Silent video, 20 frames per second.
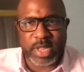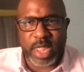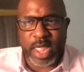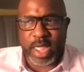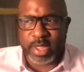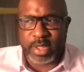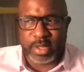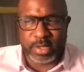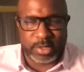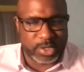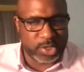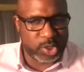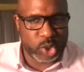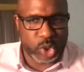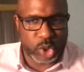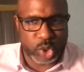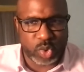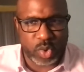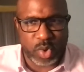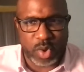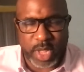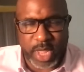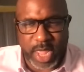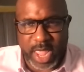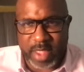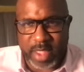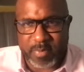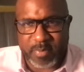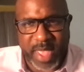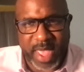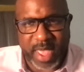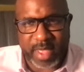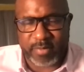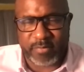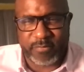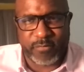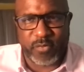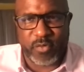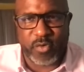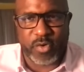that could destroy AIPAC
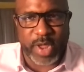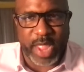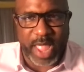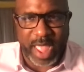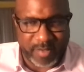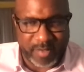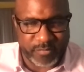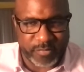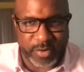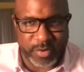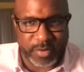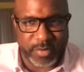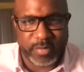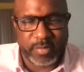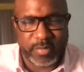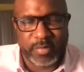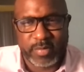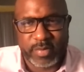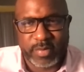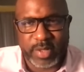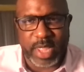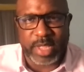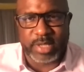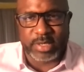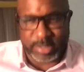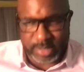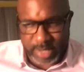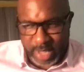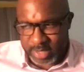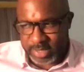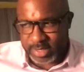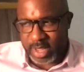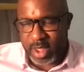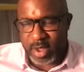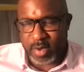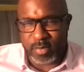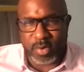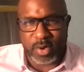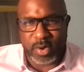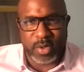forever. That's
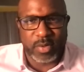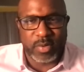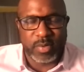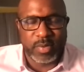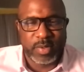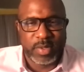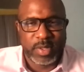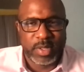our role.